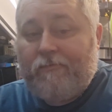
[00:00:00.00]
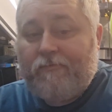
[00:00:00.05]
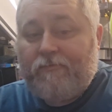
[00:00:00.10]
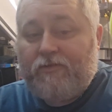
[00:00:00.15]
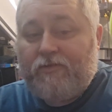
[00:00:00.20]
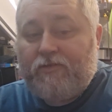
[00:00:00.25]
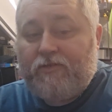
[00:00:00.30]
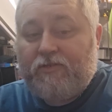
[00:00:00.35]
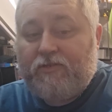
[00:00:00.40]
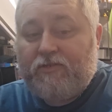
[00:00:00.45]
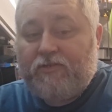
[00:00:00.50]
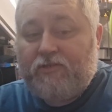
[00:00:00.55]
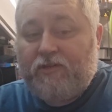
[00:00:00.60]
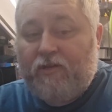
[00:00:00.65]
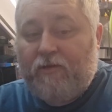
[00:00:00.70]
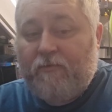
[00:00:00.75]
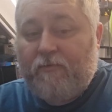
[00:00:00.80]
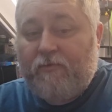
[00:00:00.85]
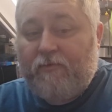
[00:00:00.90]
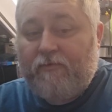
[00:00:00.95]

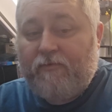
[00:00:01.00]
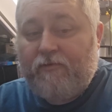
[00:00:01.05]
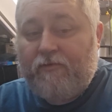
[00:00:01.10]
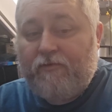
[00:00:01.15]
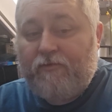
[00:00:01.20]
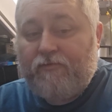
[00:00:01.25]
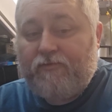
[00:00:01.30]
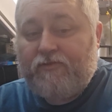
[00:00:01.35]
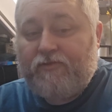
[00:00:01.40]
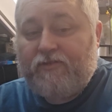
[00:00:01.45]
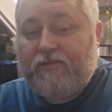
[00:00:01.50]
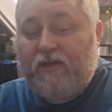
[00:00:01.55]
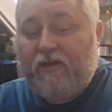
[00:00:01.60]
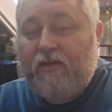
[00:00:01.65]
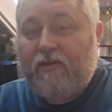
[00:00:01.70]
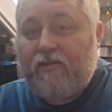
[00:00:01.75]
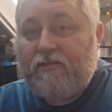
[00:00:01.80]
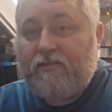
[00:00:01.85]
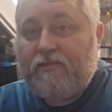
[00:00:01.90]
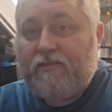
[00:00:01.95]
some of those
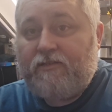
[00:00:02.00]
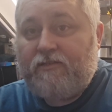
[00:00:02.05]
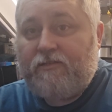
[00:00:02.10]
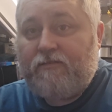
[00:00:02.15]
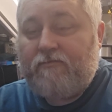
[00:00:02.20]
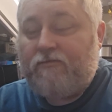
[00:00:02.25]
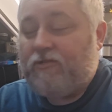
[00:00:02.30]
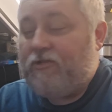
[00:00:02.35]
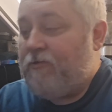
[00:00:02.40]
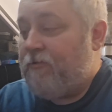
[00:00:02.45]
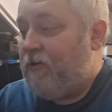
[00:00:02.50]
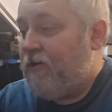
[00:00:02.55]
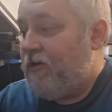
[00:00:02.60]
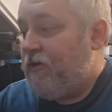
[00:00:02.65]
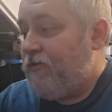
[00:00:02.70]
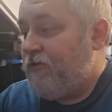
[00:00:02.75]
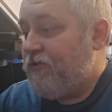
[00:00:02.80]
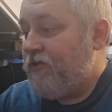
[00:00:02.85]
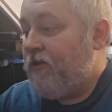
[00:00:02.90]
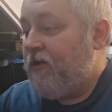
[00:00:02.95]
sizes and
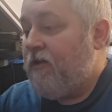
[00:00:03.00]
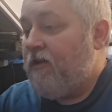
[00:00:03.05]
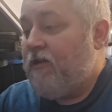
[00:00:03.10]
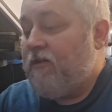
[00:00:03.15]
squares